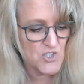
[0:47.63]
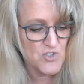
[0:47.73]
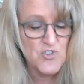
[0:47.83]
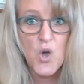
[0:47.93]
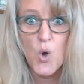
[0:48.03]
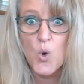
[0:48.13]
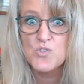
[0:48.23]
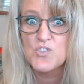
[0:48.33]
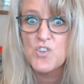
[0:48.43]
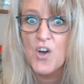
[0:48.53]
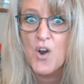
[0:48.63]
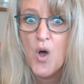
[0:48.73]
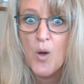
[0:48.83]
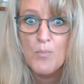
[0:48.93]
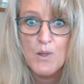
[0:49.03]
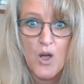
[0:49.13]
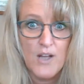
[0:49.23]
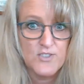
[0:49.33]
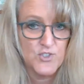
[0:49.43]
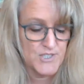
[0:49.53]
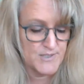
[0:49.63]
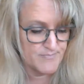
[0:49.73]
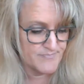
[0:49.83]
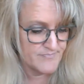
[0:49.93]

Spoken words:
her nose has gone all blotchy."